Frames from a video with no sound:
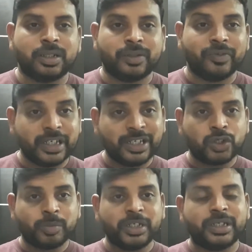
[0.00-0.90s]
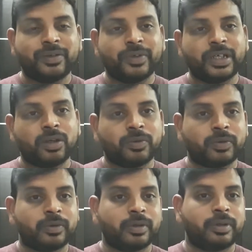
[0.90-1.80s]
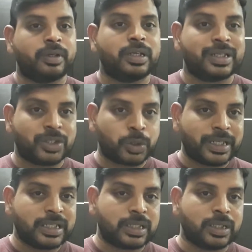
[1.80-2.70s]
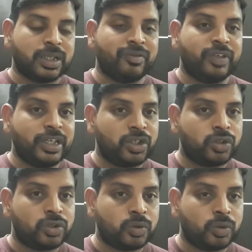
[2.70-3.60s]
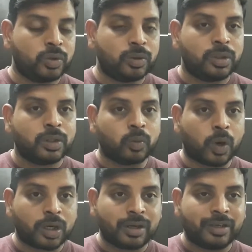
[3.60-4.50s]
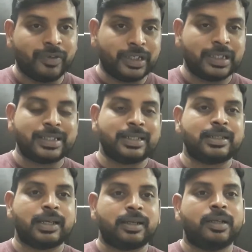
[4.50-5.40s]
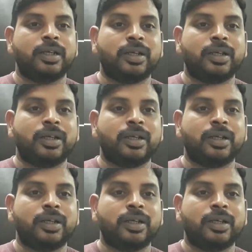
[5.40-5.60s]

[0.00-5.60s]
We need to be aware of our strengths, we need to know what our weaknesses are,